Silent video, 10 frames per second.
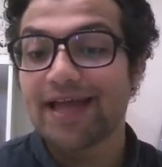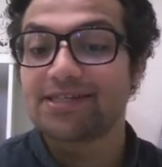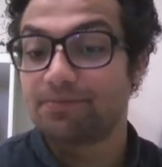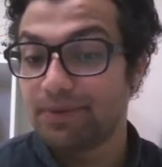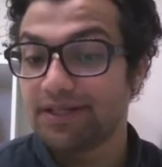
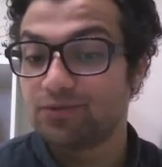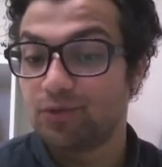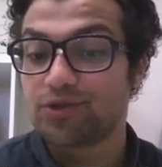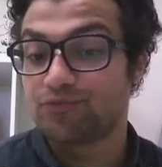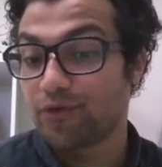gas spent
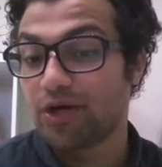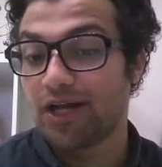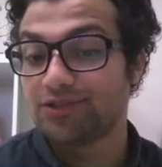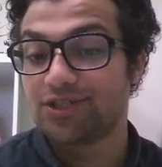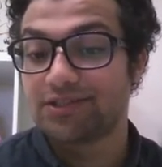was
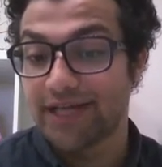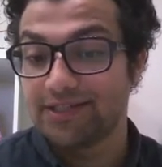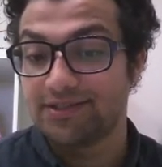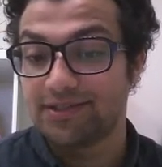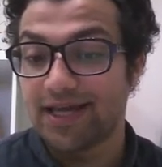
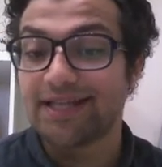490